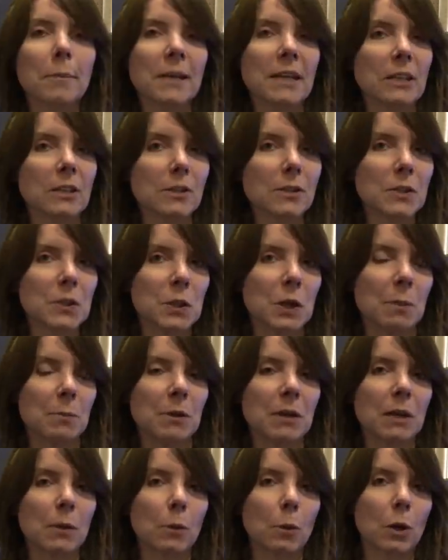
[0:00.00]
meals, so I'm
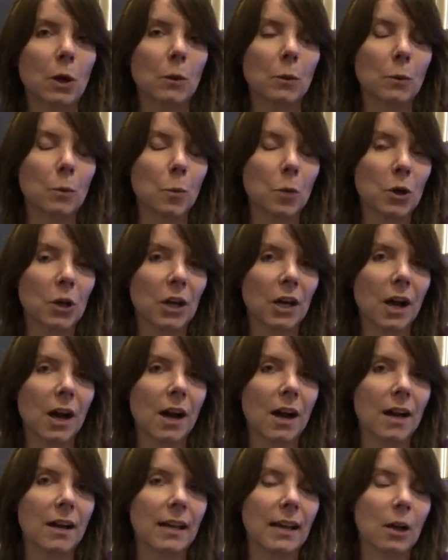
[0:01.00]
gonna work
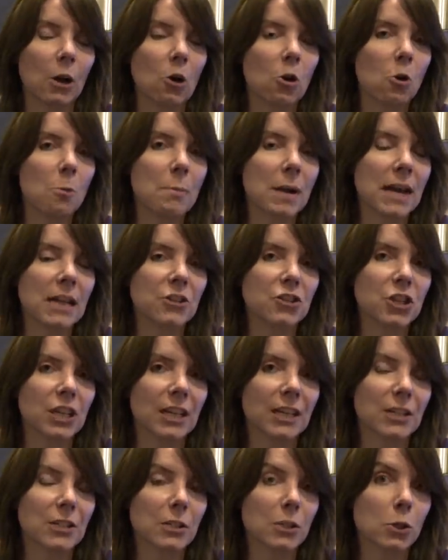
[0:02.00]
on a homemade
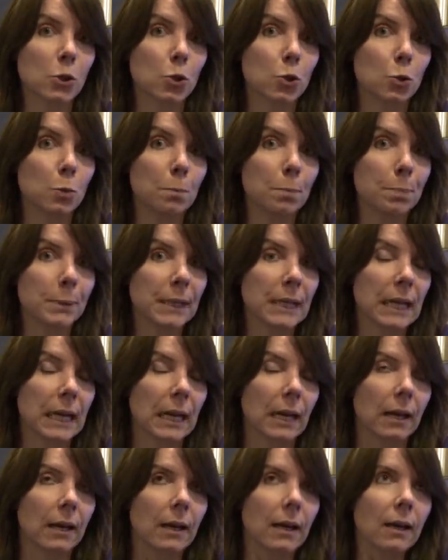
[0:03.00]
chicken soup,
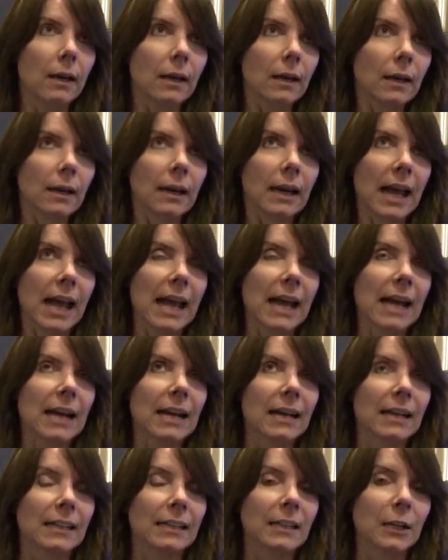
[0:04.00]

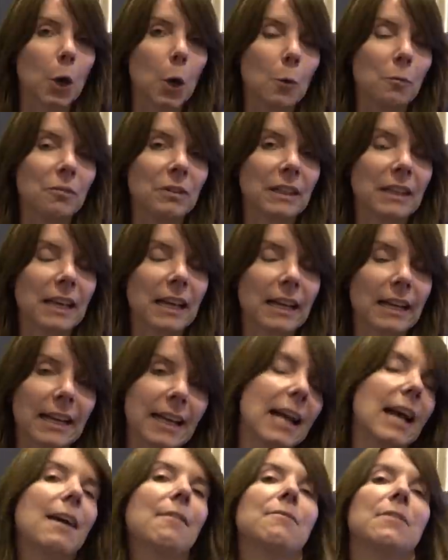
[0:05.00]
and hopefully I
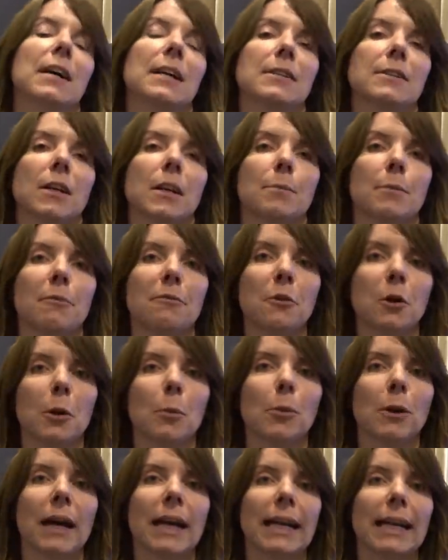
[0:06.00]
can have that done before
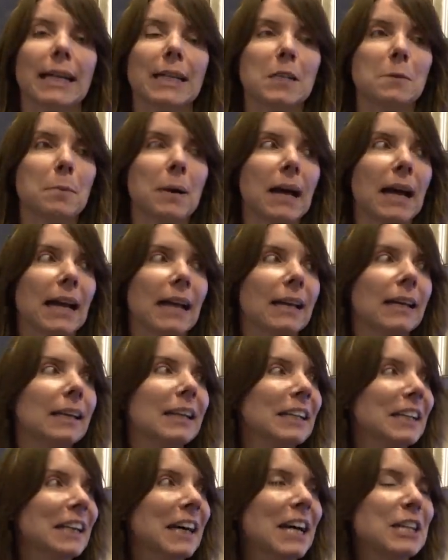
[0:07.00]
Brian gets back.
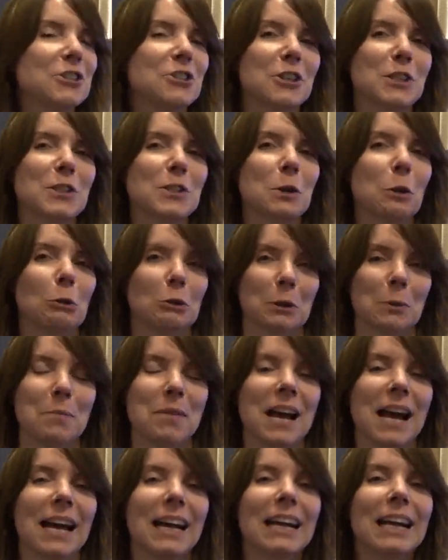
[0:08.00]
I just told him
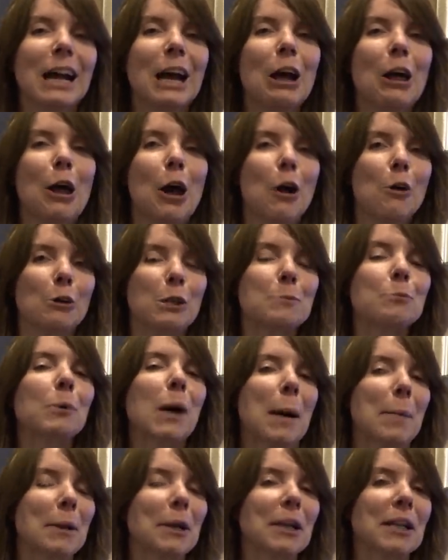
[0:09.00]
that there's
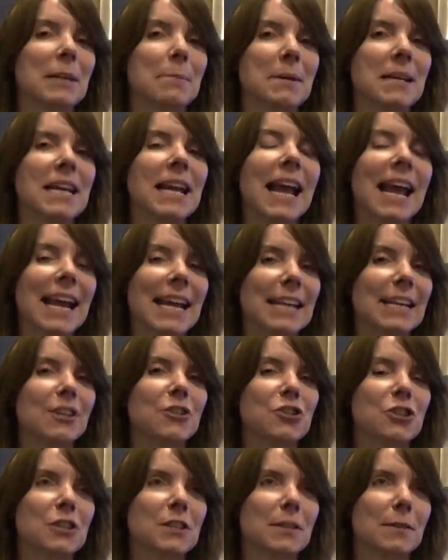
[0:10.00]
probably going to be eight
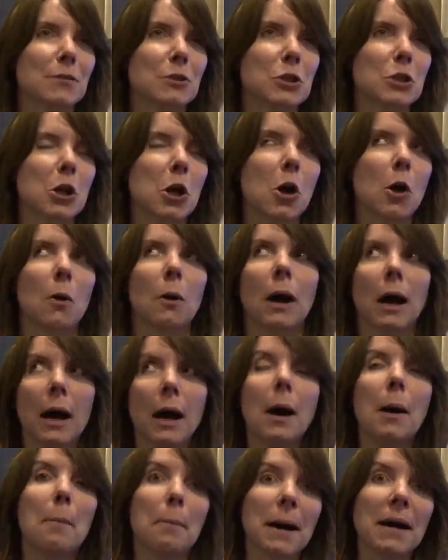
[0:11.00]
inches of snow
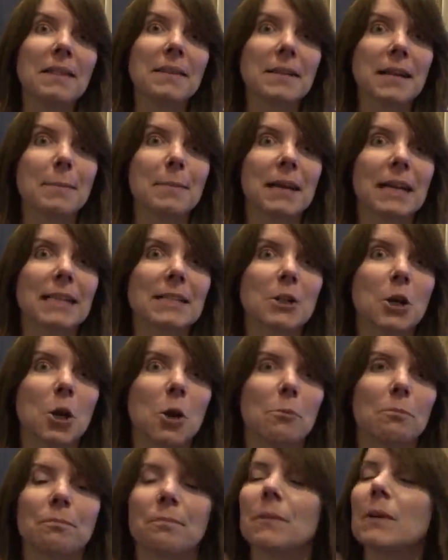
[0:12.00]
by the time he gets
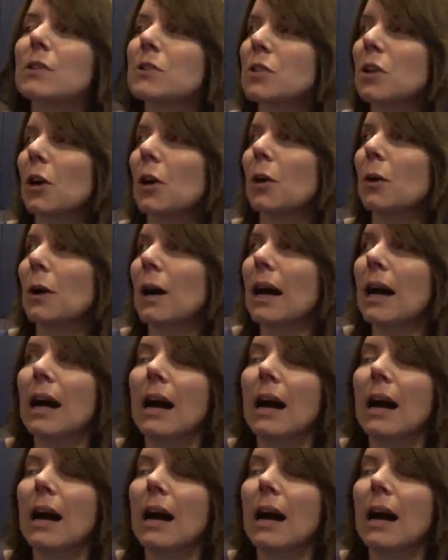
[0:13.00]
home, so